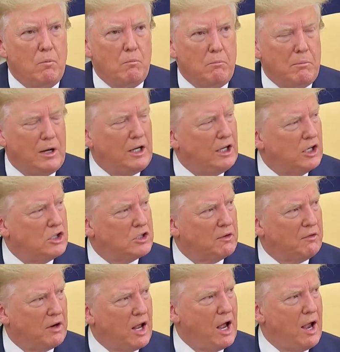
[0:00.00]
millions
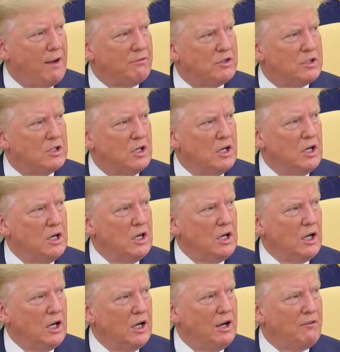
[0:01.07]
of lives
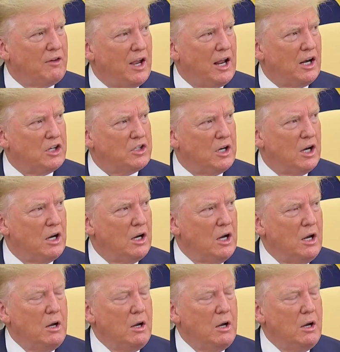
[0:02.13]
in Afghanistan.